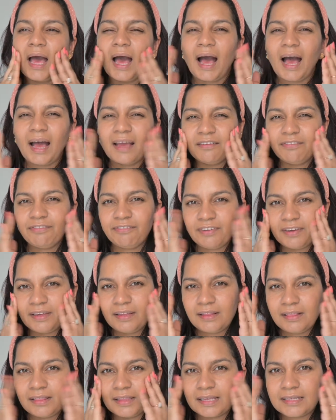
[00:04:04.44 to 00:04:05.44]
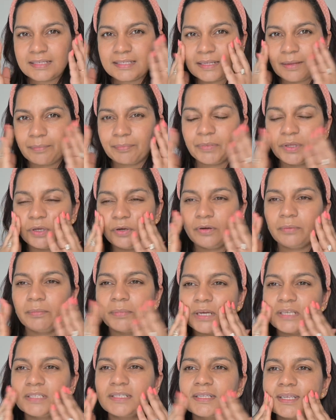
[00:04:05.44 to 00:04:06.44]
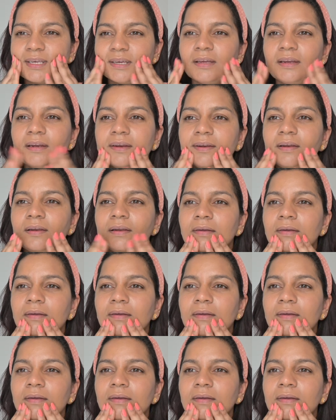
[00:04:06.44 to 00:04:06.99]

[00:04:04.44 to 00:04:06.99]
I feel there's something on my skin.